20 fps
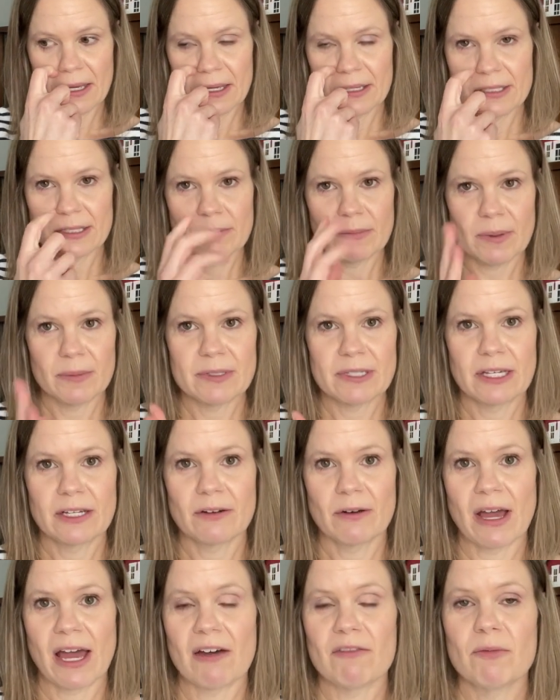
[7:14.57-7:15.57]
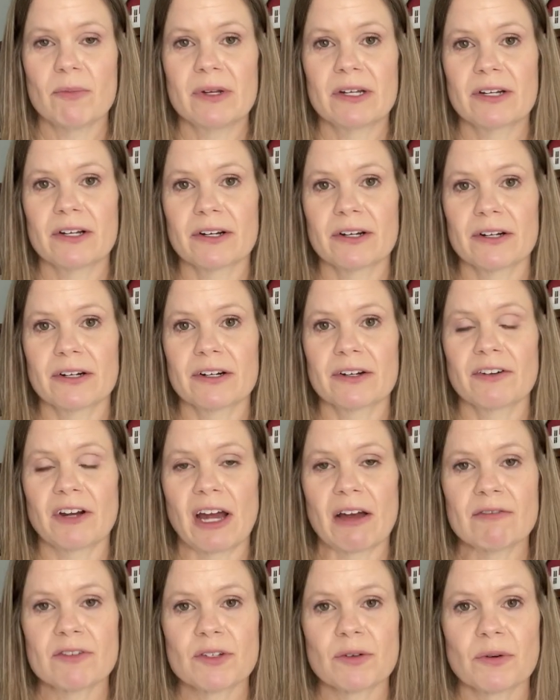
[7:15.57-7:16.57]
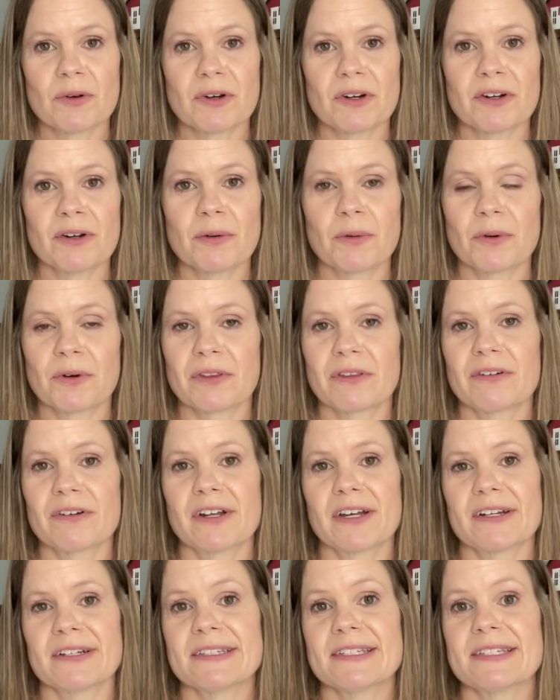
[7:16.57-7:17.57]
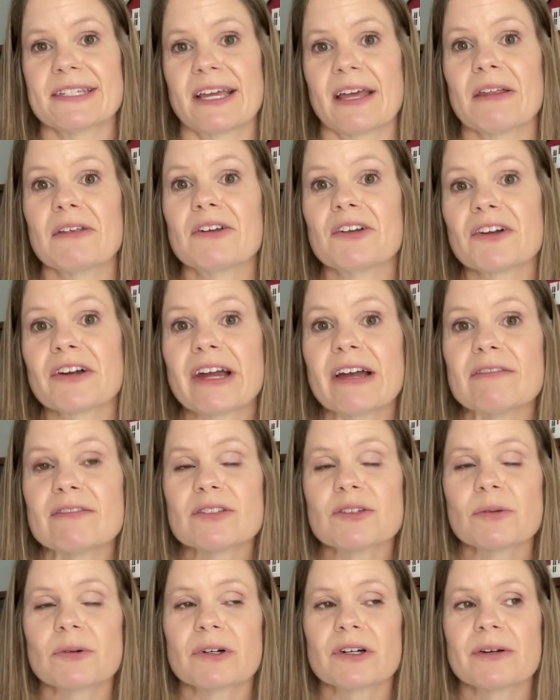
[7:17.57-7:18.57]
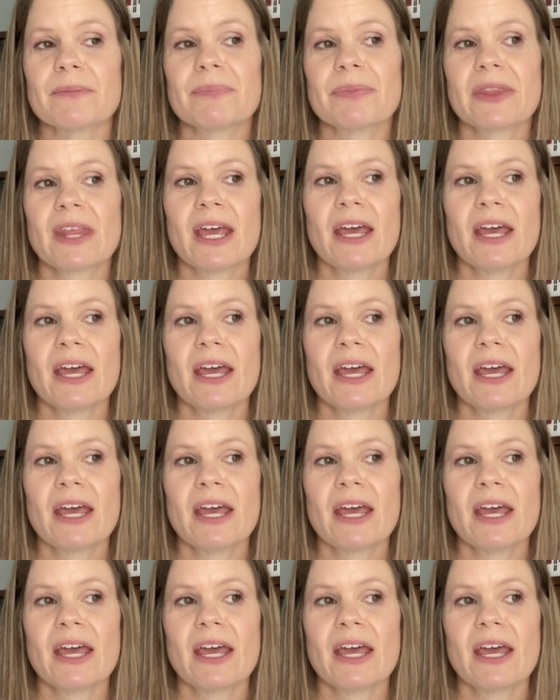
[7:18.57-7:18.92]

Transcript: sometimes they don't have them in your craft store or they're not on sale in your craft store.